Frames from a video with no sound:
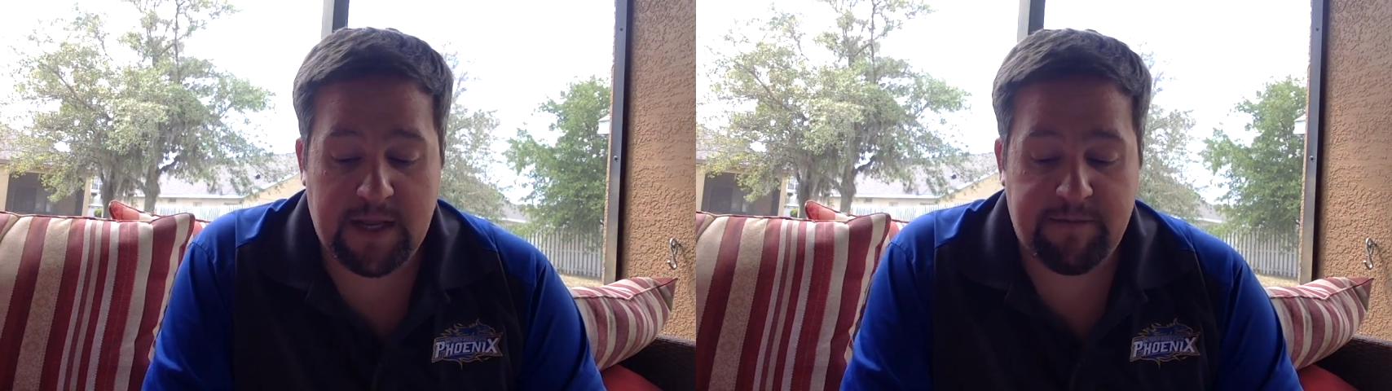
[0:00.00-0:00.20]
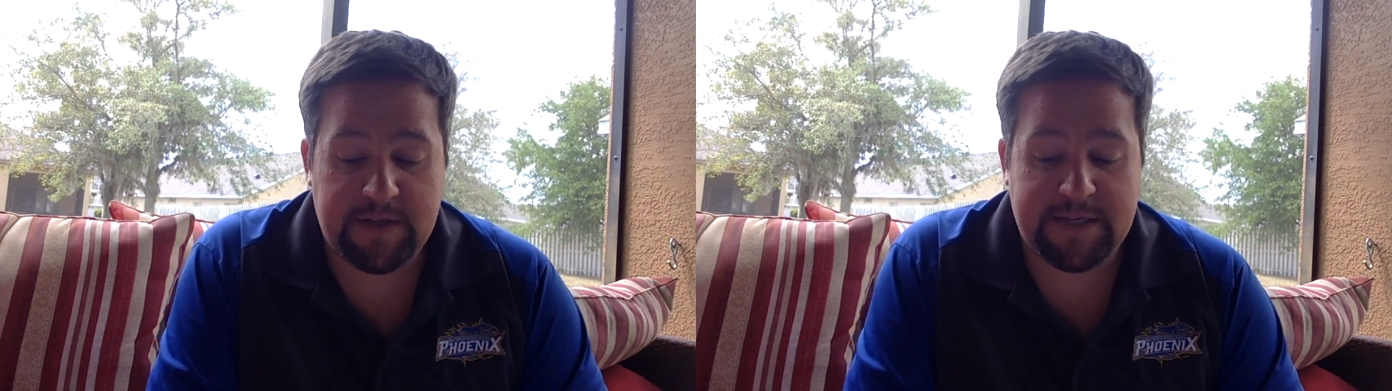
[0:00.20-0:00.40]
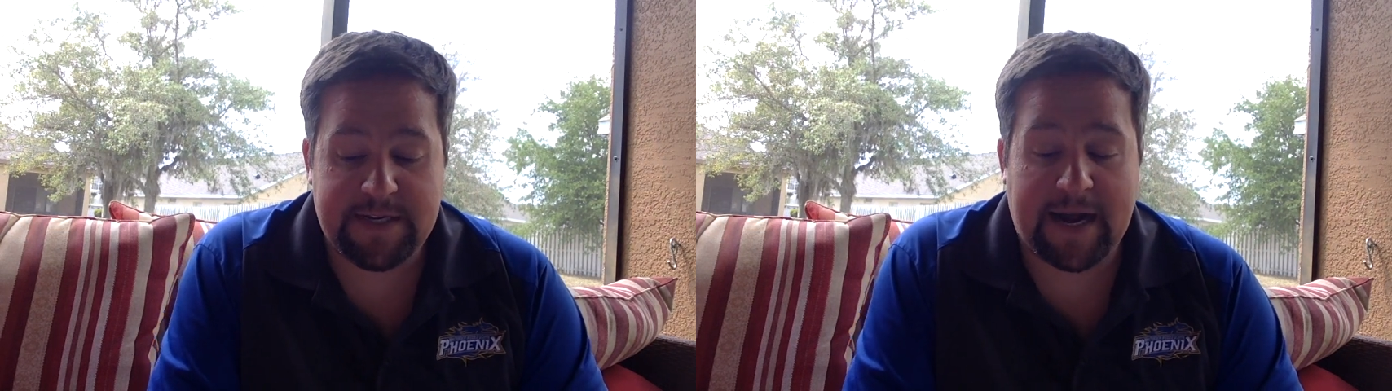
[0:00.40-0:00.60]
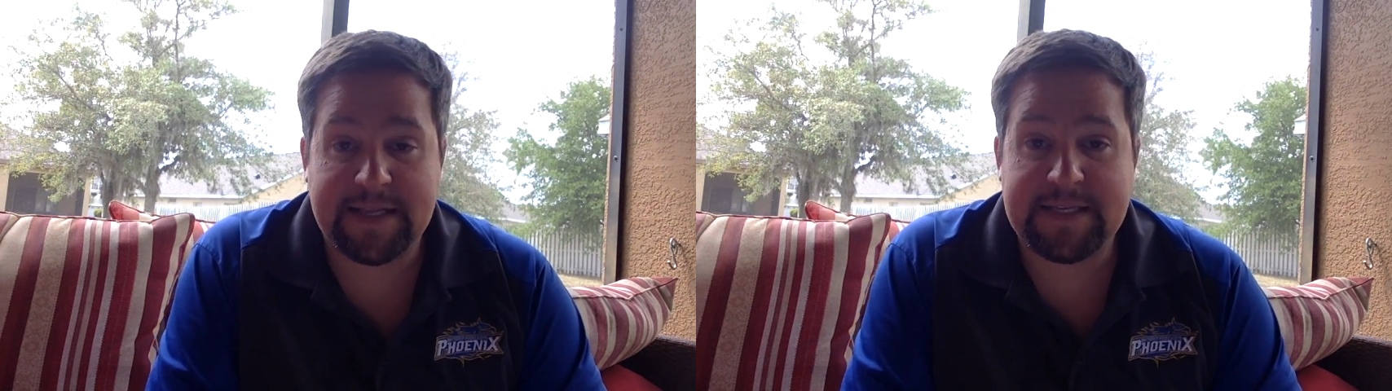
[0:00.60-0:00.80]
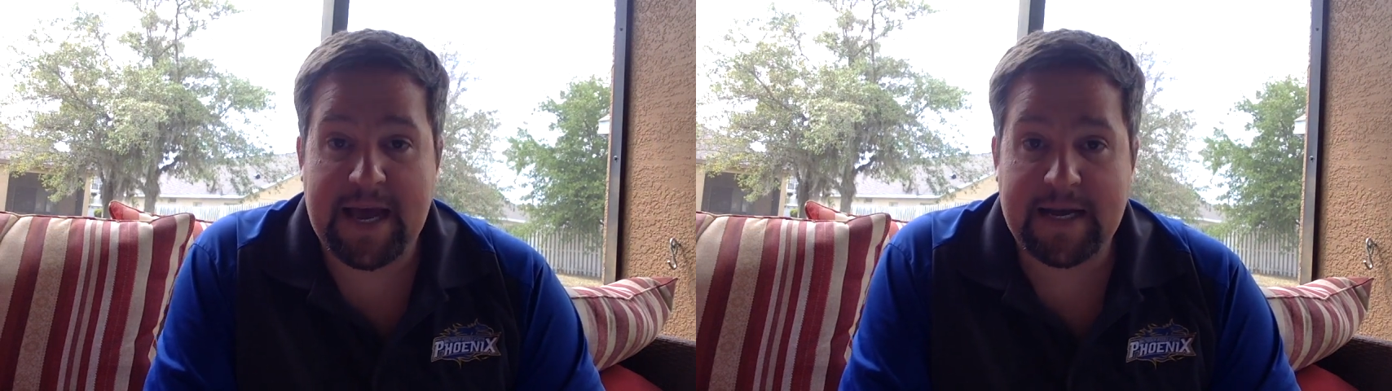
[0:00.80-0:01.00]
navy did not
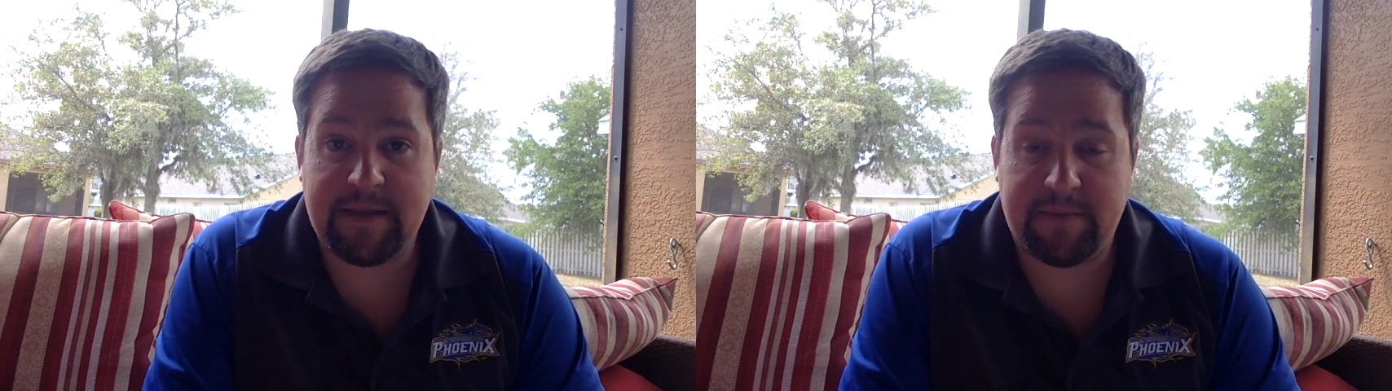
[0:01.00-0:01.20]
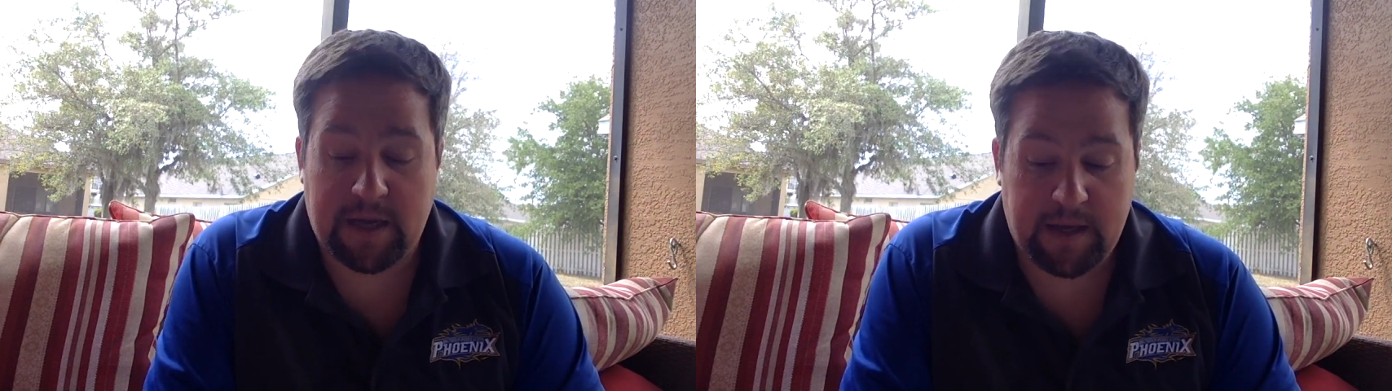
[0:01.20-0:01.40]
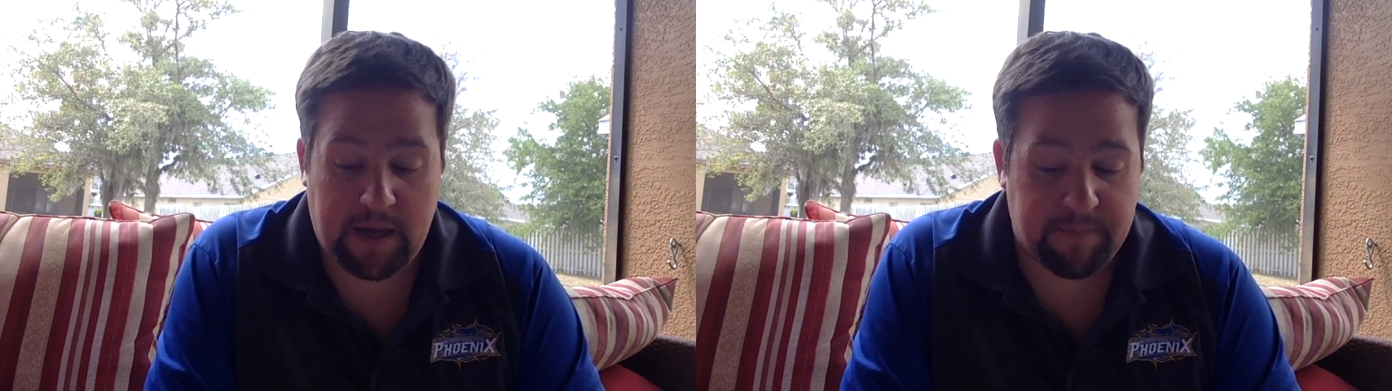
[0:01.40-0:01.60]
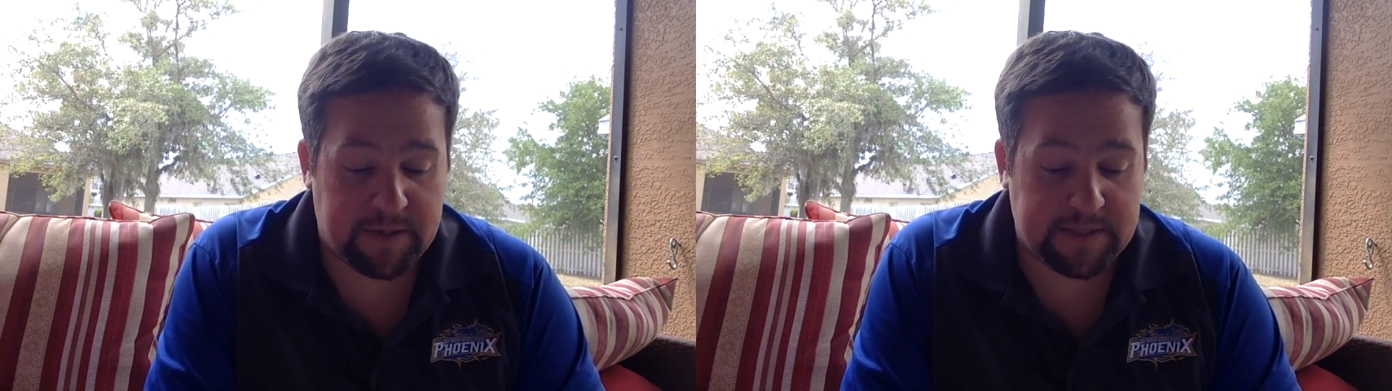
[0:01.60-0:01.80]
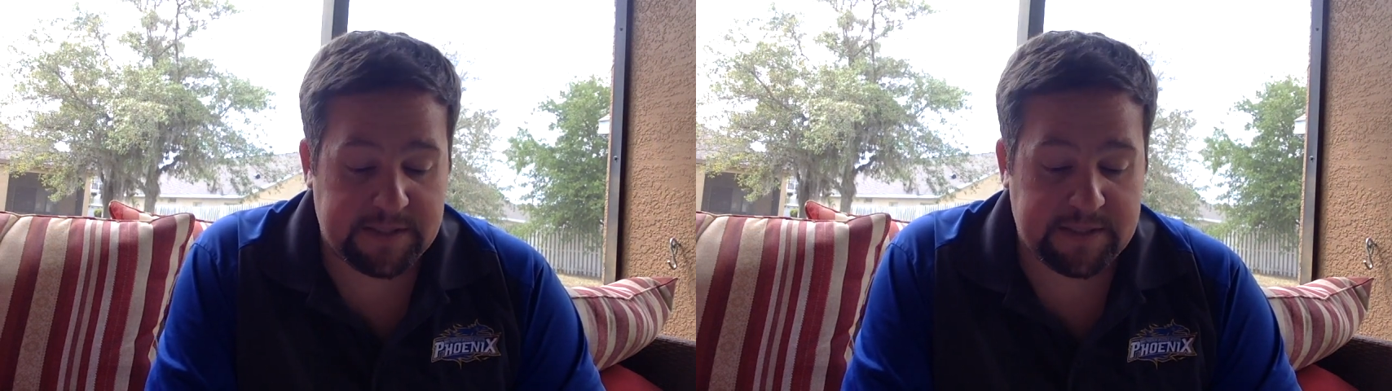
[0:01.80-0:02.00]
attack the blockade,
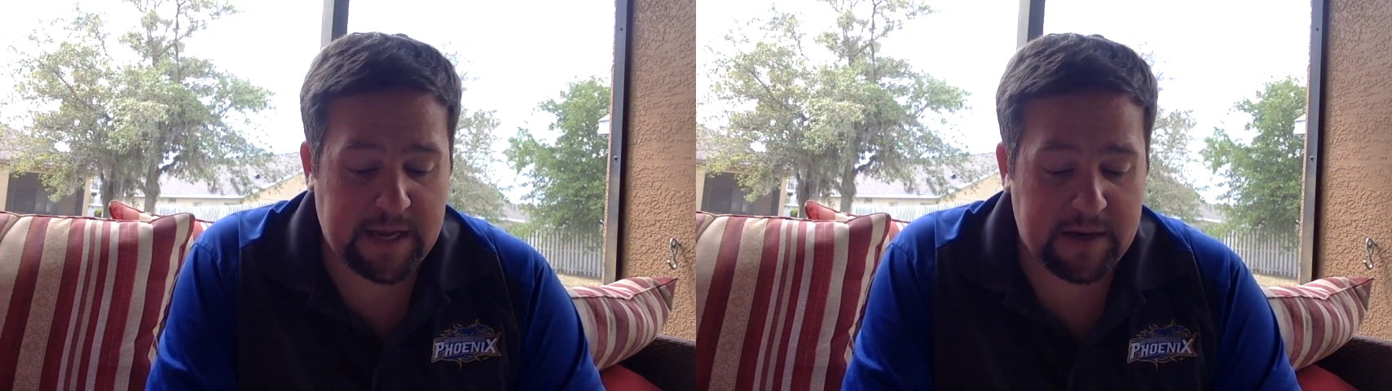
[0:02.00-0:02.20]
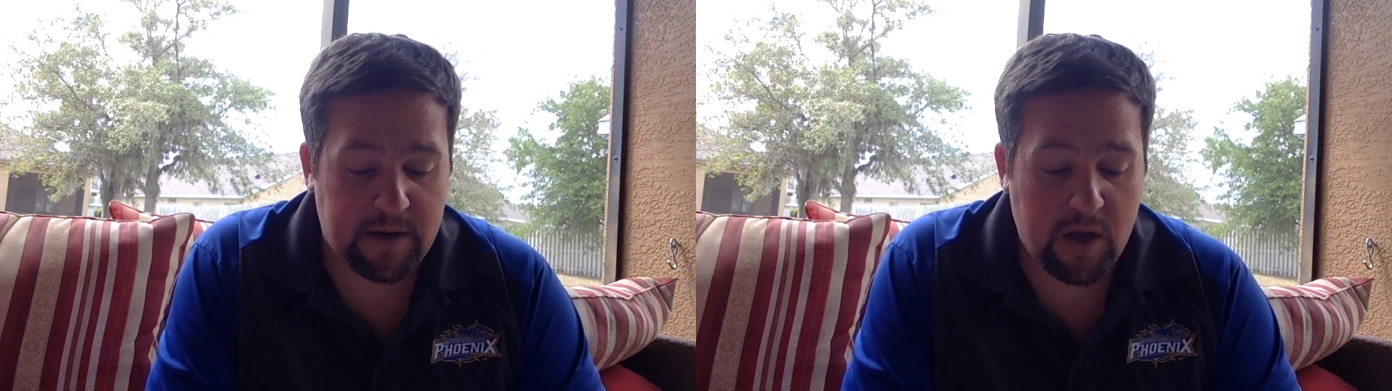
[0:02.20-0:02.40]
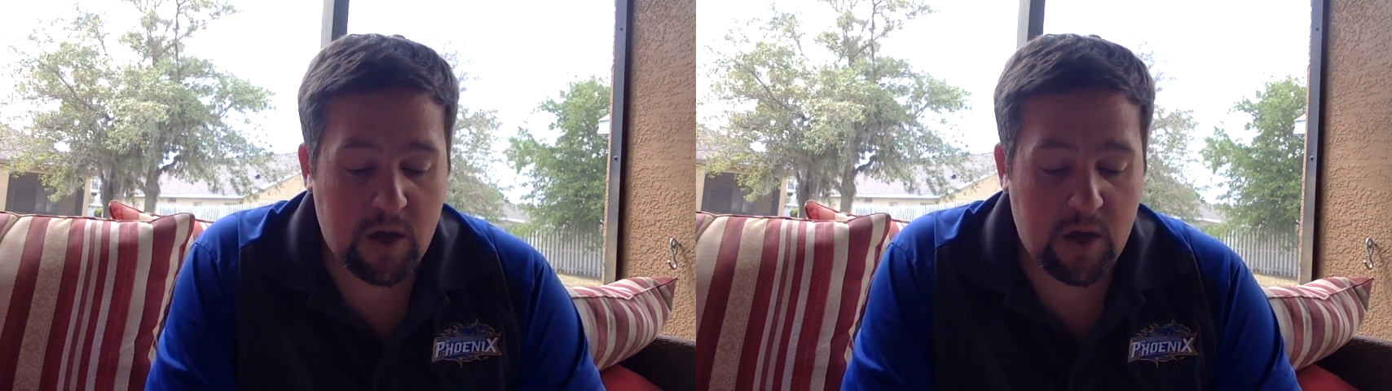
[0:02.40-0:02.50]
but instead